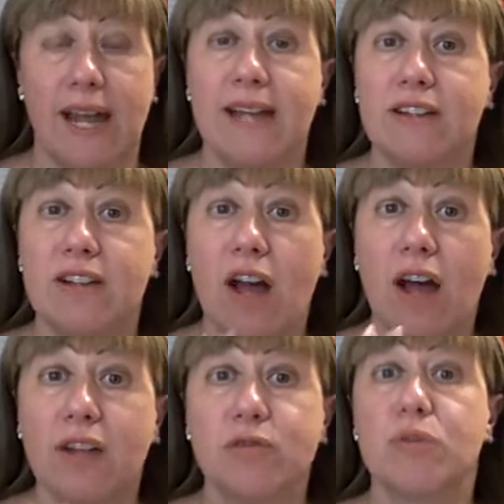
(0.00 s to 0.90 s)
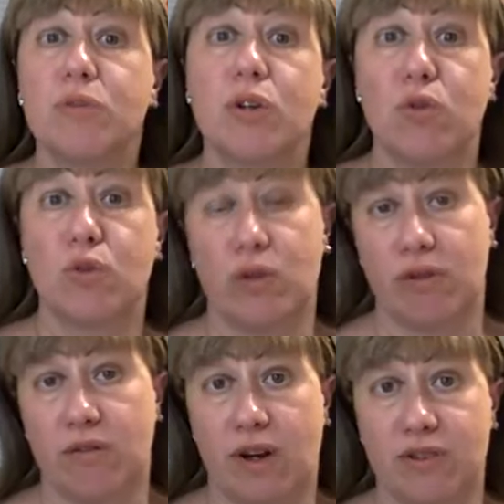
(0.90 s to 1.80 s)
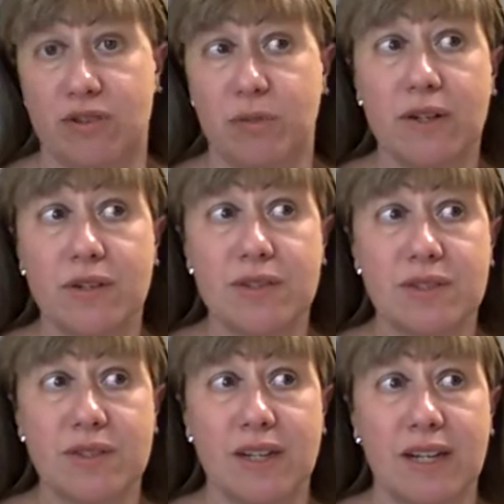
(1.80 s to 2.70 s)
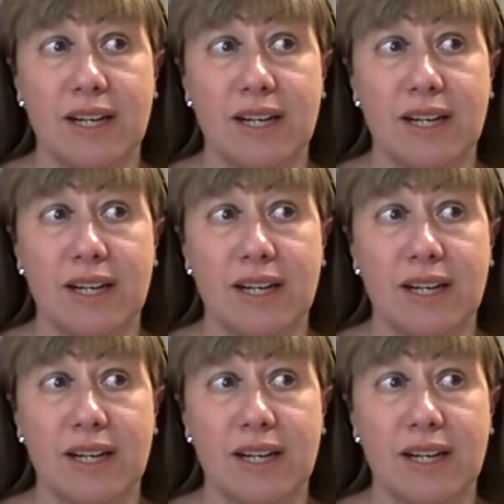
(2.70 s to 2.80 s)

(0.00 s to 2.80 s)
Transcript: and not from the coronavirus because